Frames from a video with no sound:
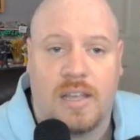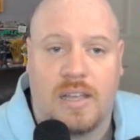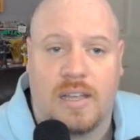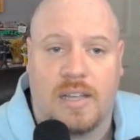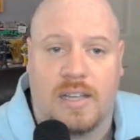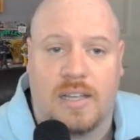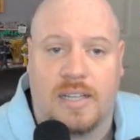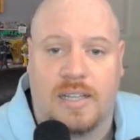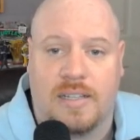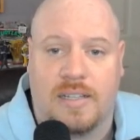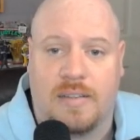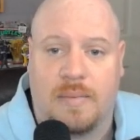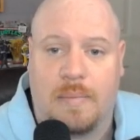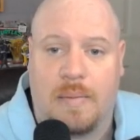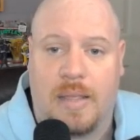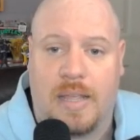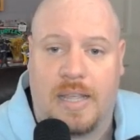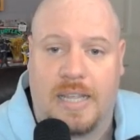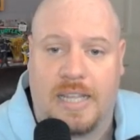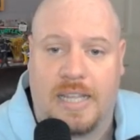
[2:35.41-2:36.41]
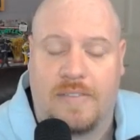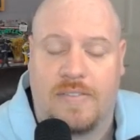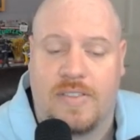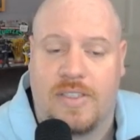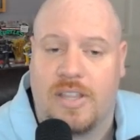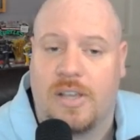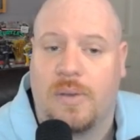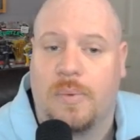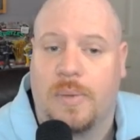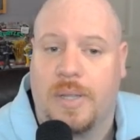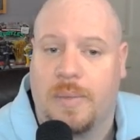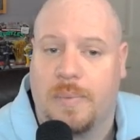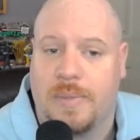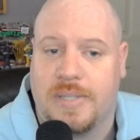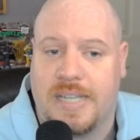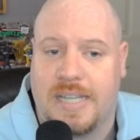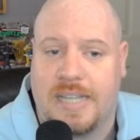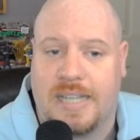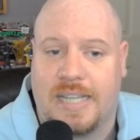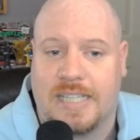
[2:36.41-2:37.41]
Uh, Even though it
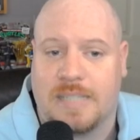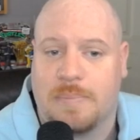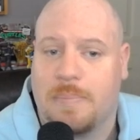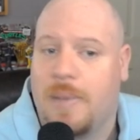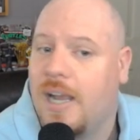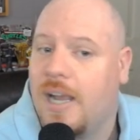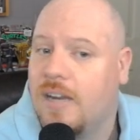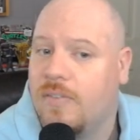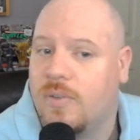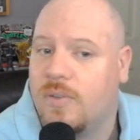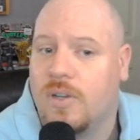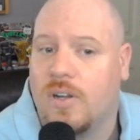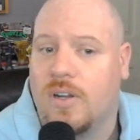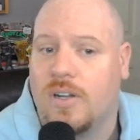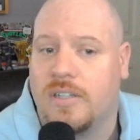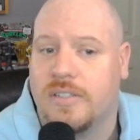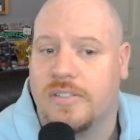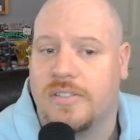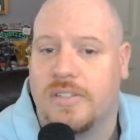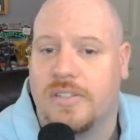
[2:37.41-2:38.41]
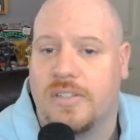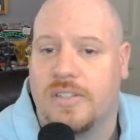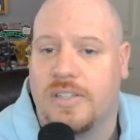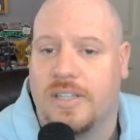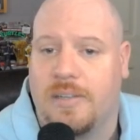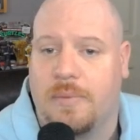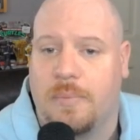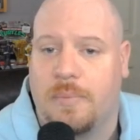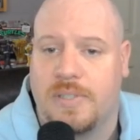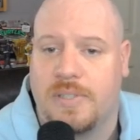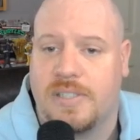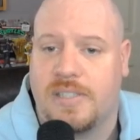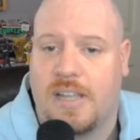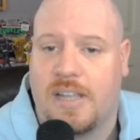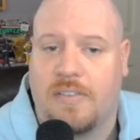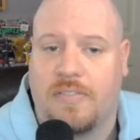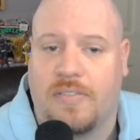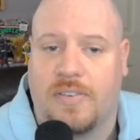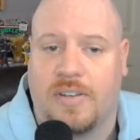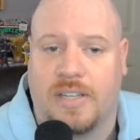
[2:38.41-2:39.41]
was a less powerful console, it was
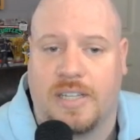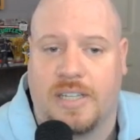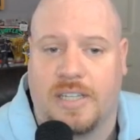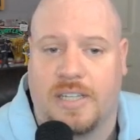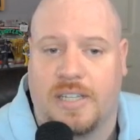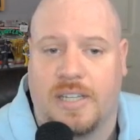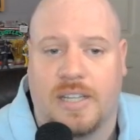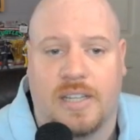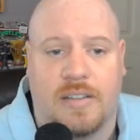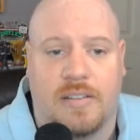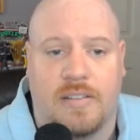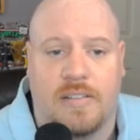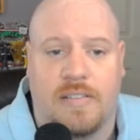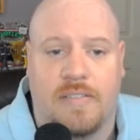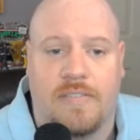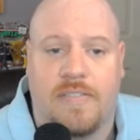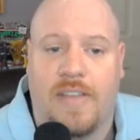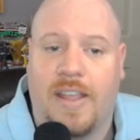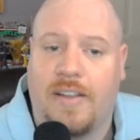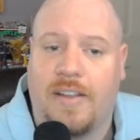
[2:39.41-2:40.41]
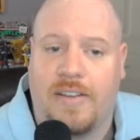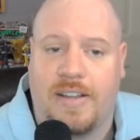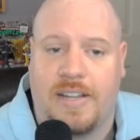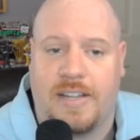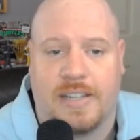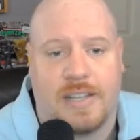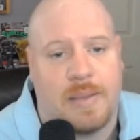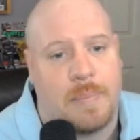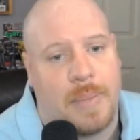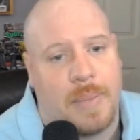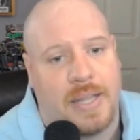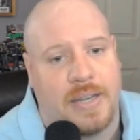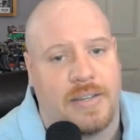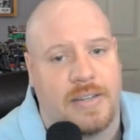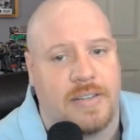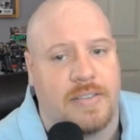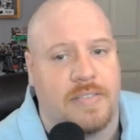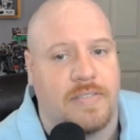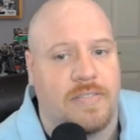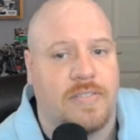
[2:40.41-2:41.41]
definitely very
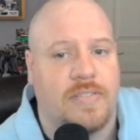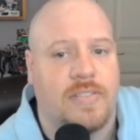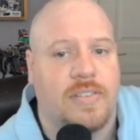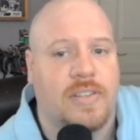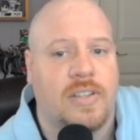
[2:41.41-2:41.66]
competitive